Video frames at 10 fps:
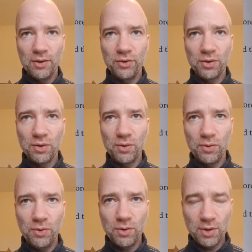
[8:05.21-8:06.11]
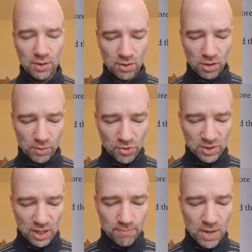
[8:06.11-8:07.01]
So you can
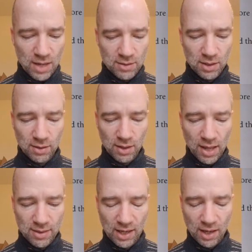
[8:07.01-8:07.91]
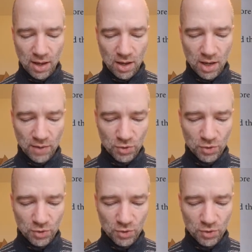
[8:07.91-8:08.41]
almost imagine there are,